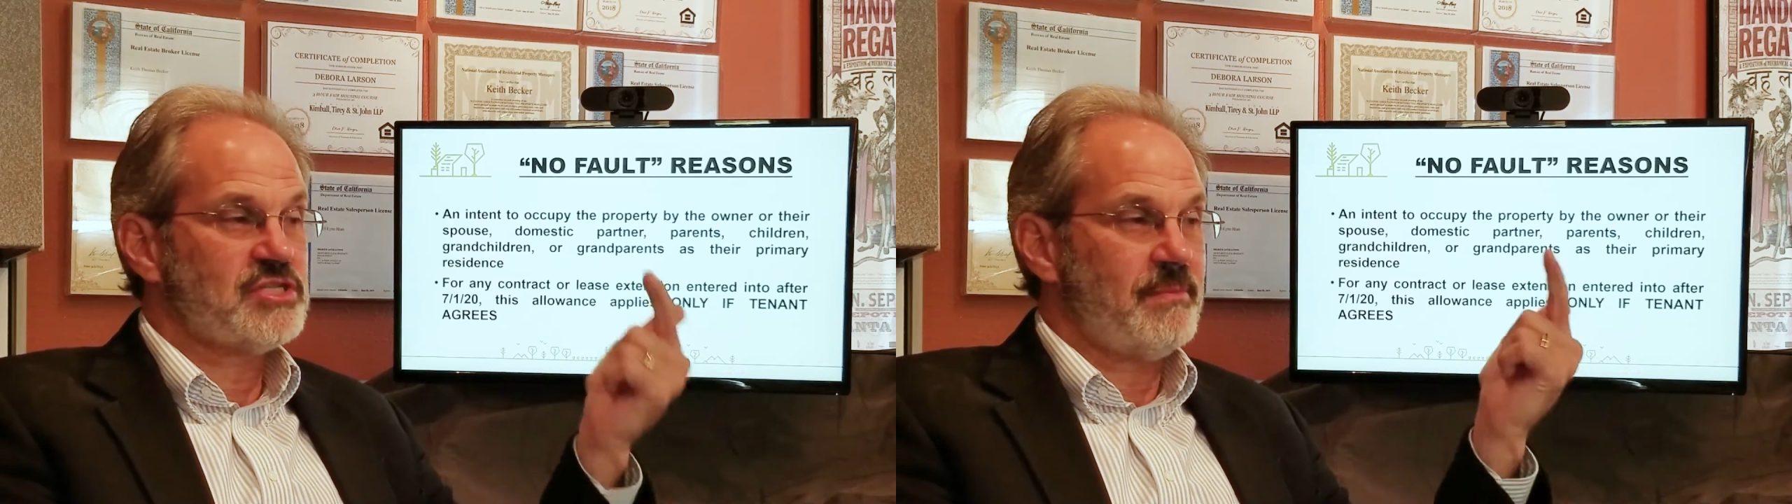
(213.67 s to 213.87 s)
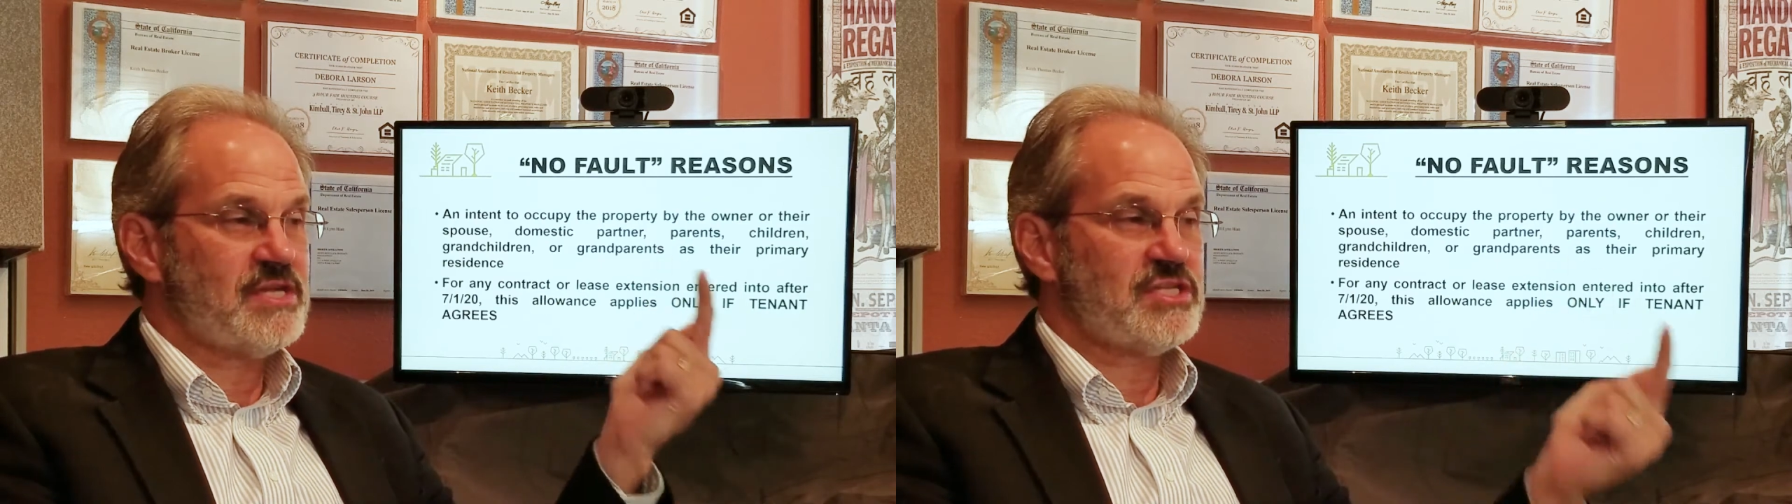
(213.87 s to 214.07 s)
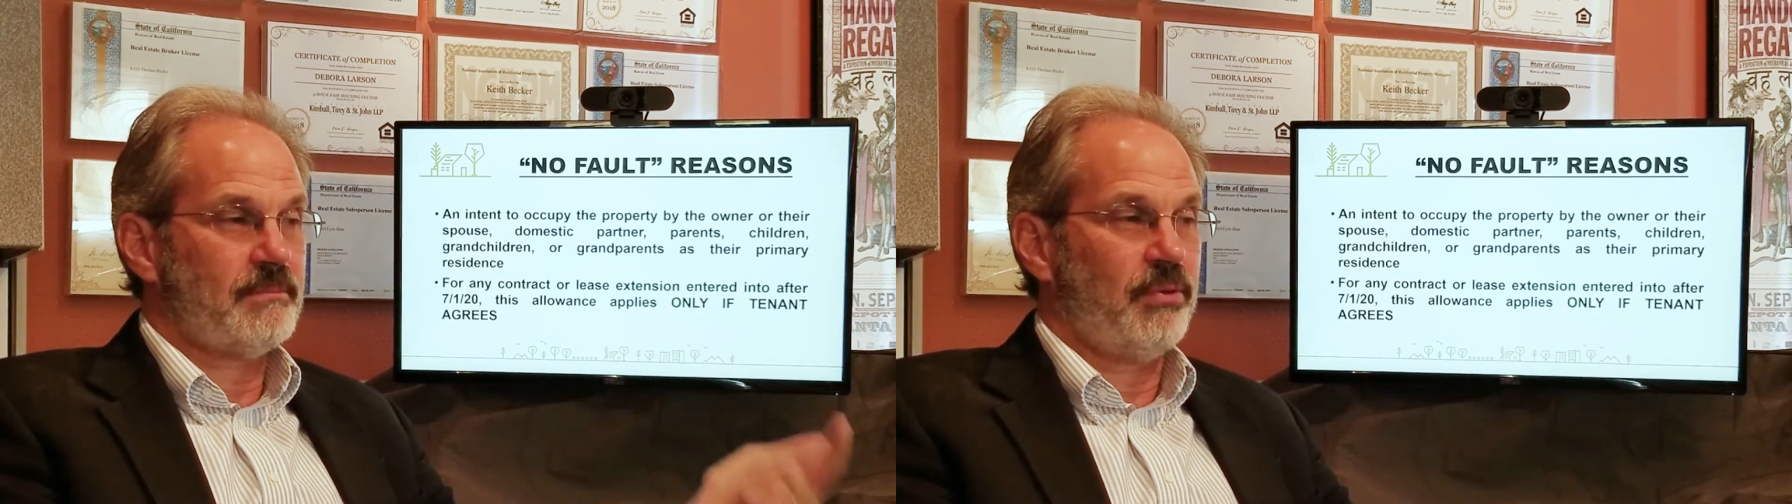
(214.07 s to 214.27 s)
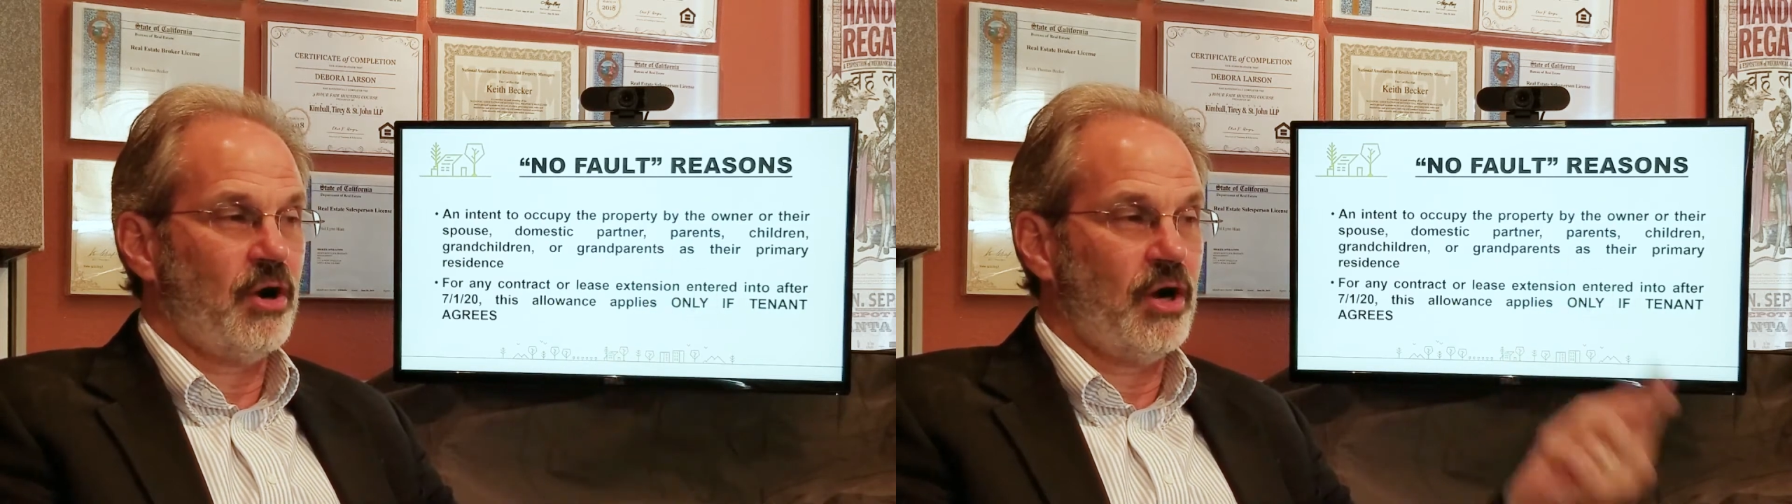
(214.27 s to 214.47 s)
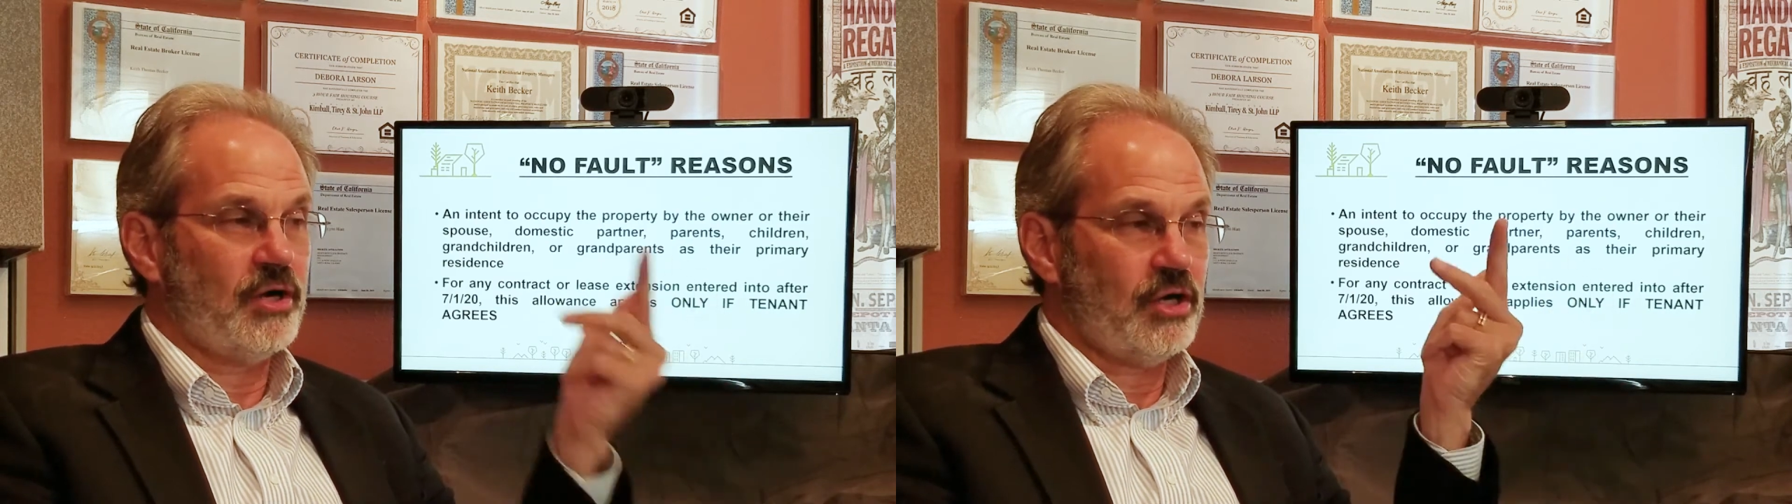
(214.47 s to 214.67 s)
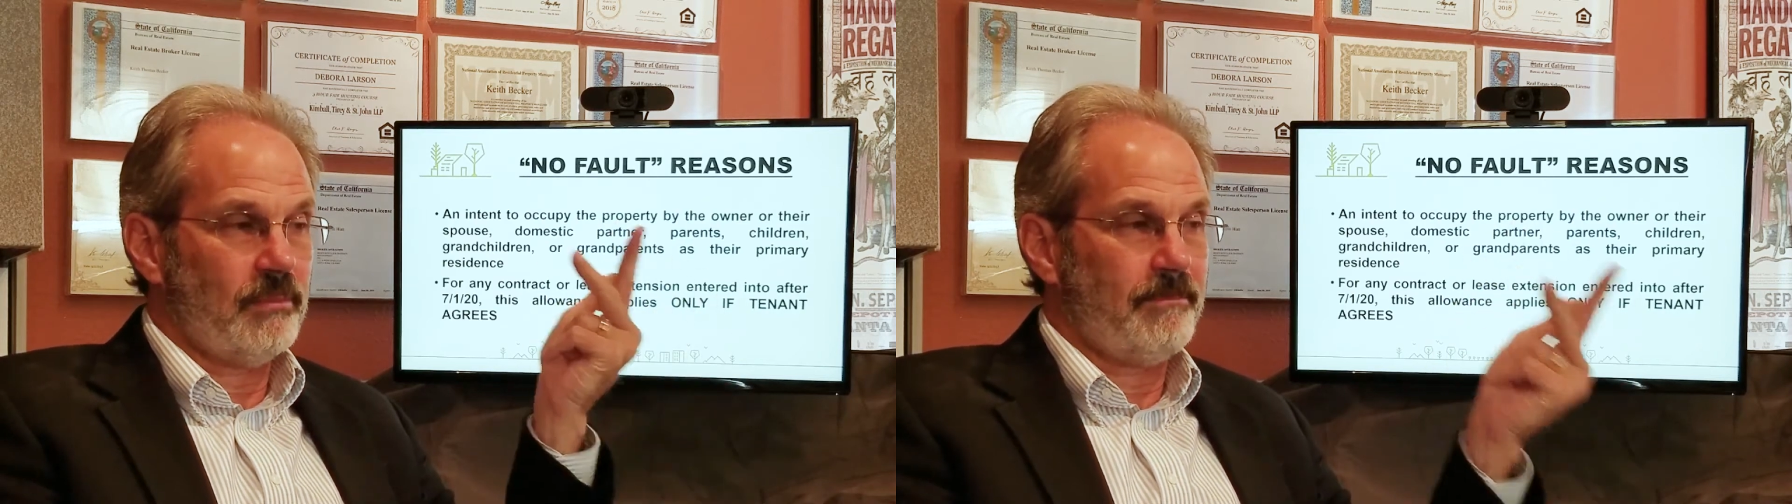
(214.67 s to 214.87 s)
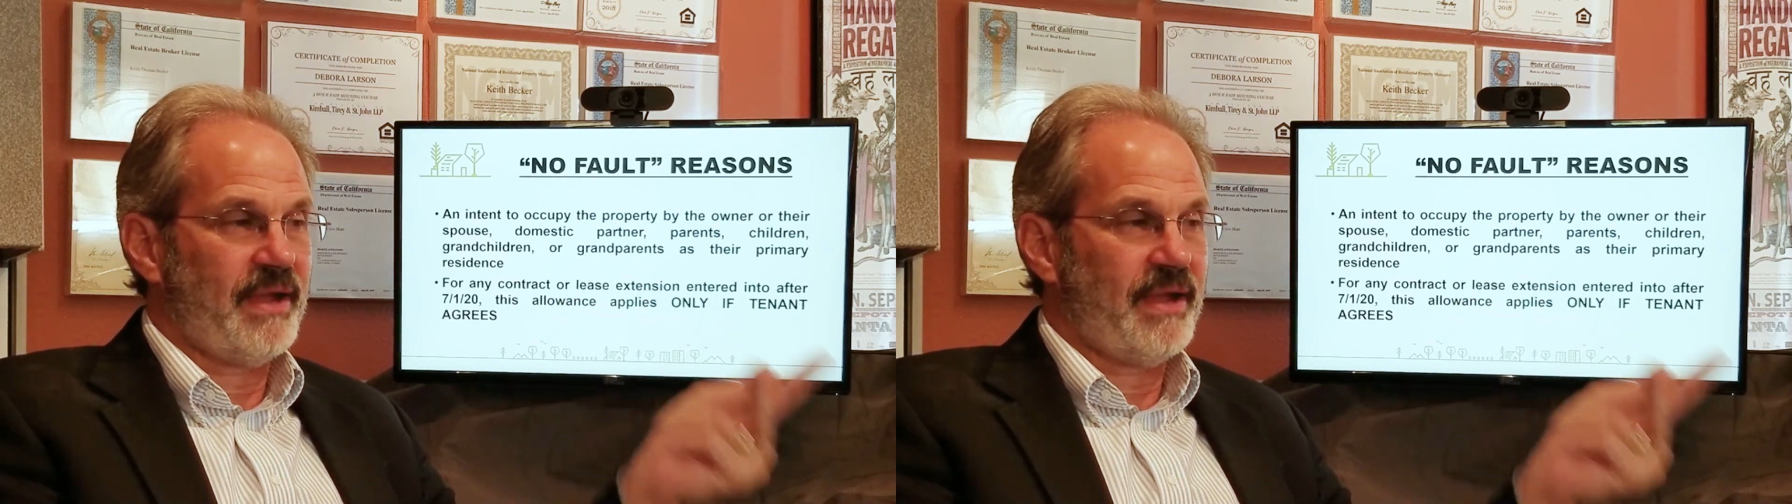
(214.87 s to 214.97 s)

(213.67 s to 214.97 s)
domestic partner,